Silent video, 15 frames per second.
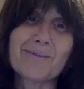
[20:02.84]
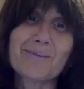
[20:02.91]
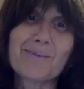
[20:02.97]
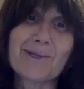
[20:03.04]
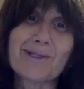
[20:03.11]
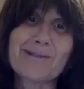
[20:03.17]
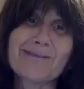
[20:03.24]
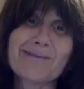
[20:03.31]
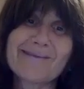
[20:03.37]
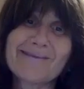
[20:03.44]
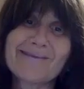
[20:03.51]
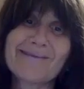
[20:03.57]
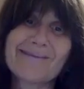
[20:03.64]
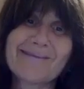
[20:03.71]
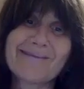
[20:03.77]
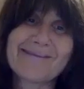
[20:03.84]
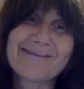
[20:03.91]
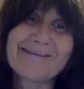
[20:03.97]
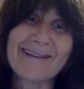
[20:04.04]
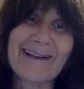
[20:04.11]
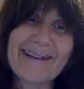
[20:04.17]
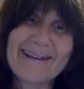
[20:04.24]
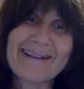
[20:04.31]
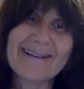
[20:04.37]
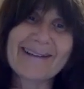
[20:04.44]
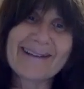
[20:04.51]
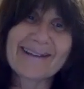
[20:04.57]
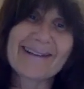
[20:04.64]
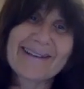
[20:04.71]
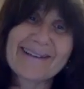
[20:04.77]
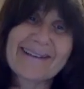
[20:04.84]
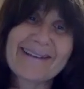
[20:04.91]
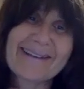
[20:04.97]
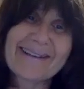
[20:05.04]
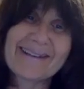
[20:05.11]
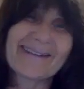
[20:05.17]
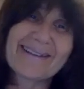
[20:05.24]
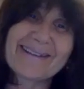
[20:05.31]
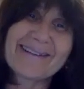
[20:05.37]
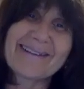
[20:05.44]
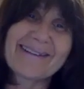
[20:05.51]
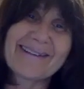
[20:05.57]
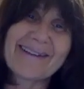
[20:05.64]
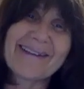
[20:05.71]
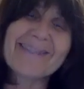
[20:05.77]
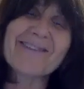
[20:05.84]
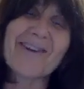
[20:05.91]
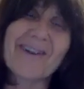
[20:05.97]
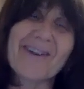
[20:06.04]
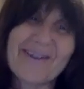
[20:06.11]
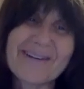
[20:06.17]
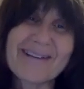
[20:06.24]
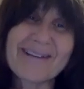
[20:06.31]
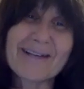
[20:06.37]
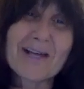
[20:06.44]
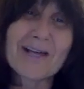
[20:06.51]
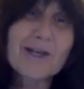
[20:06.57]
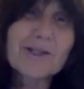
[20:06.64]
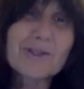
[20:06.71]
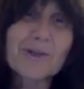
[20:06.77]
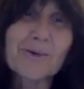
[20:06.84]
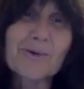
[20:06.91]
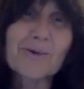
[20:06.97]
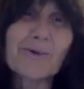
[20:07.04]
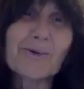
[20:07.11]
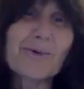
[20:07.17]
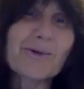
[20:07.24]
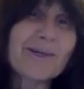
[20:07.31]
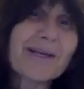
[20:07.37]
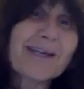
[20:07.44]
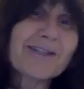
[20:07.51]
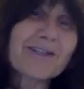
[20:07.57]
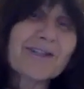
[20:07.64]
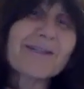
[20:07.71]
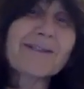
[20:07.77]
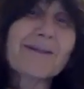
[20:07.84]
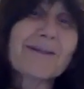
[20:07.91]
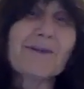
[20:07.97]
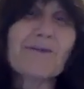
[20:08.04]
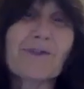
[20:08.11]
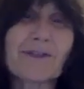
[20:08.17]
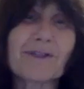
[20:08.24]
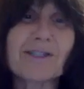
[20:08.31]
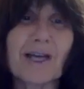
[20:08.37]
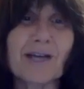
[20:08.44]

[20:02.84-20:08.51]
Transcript: but, right? It's hard. So it's just something for us to